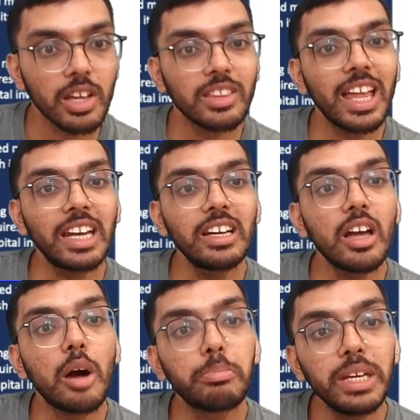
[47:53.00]
that it
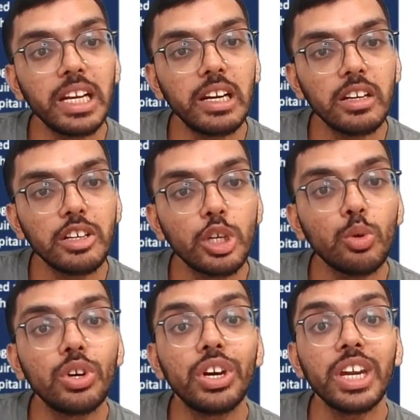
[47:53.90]
appealed to
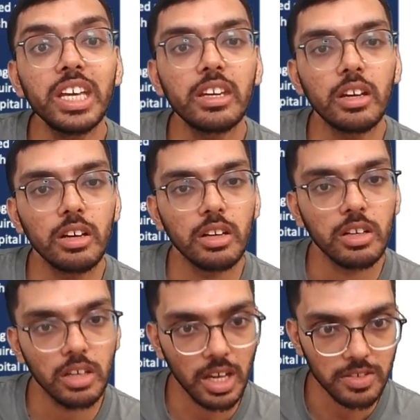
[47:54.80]
green
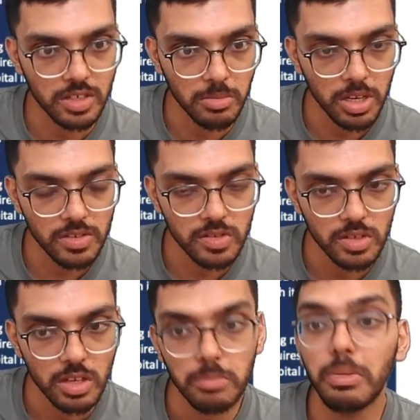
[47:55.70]
customers,
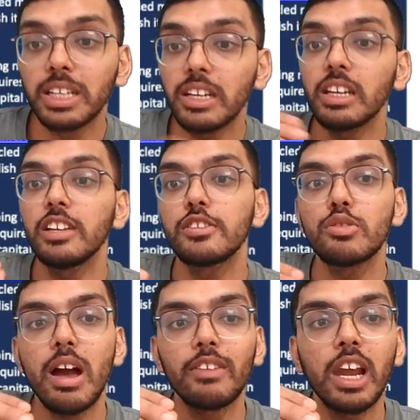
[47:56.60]
but it needs to
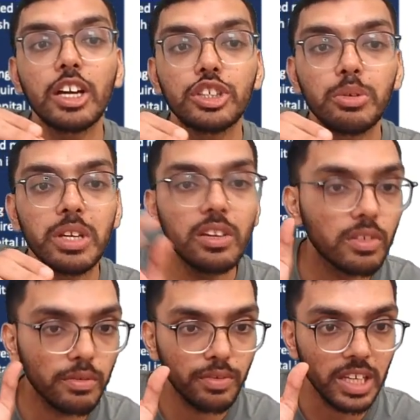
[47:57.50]
have a luxurious
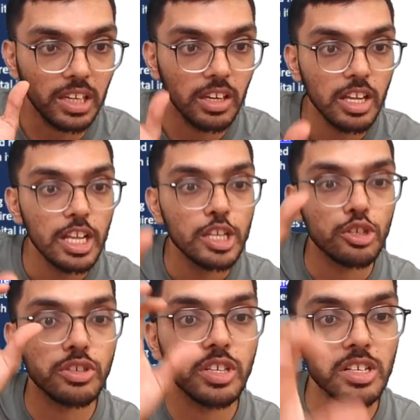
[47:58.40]
feel. So
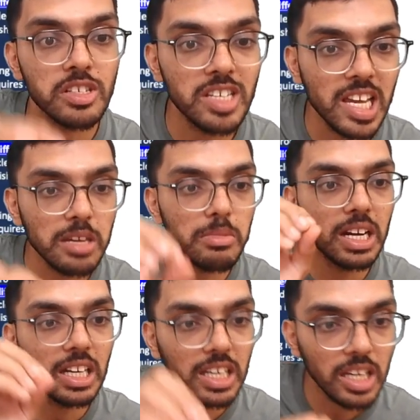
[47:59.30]

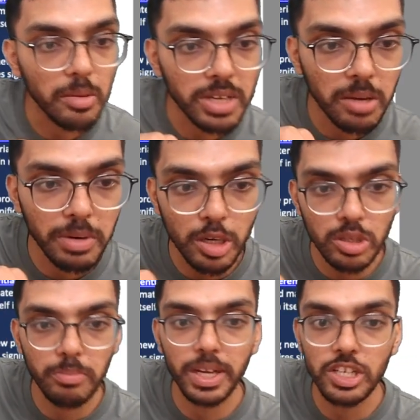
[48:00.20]
sustainability coming up into the
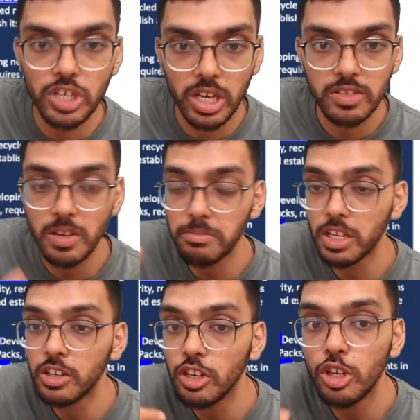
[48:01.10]
picture,
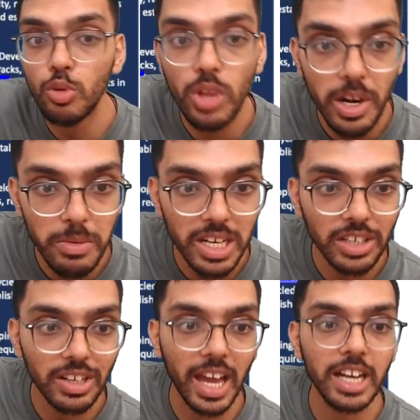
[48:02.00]
something new that we are
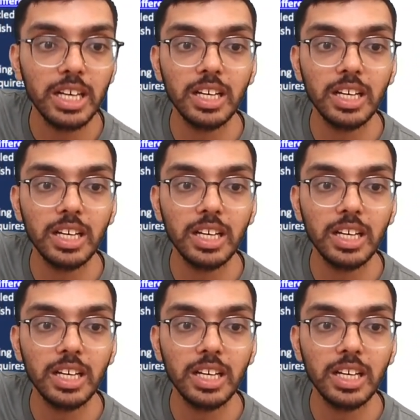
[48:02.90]
trying to